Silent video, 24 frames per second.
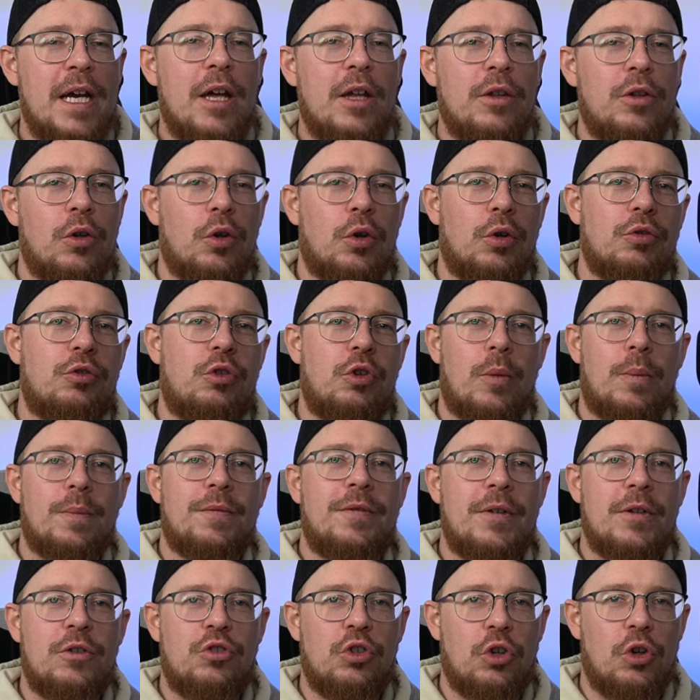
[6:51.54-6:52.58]
they all jumped
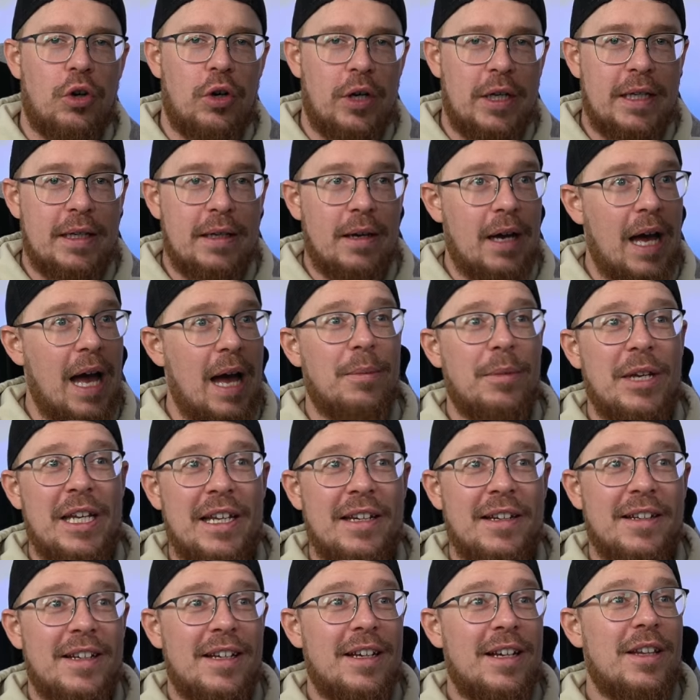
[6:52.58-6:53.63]
for joy. I mean,
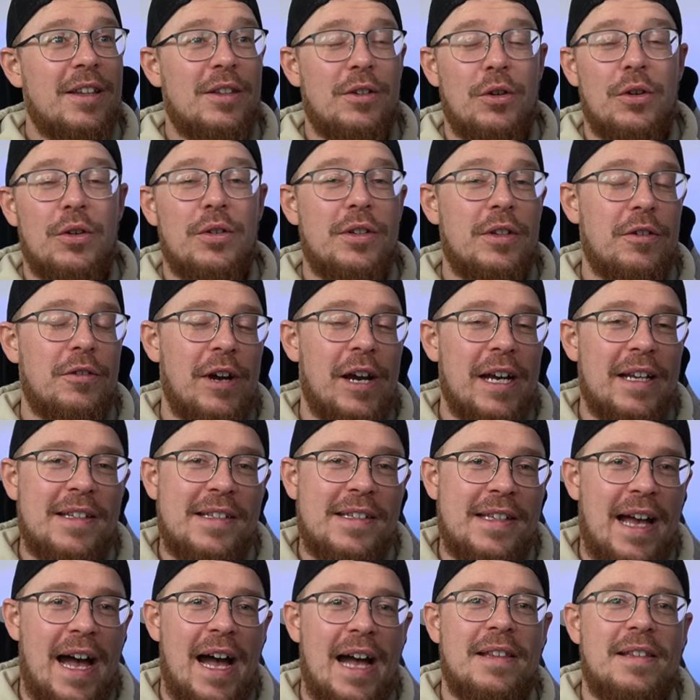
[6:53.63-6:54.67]
they were
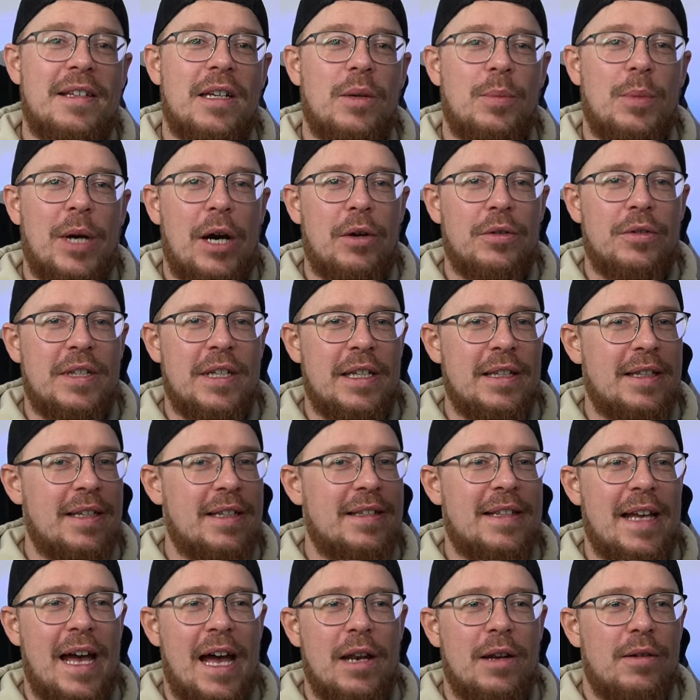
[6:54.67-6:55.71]
excited about it. They
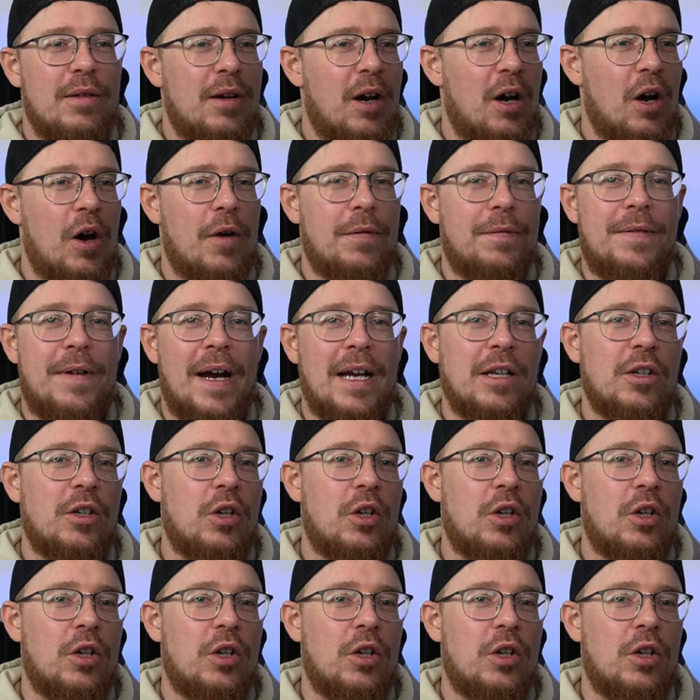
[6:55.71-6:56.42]
said, oh, thank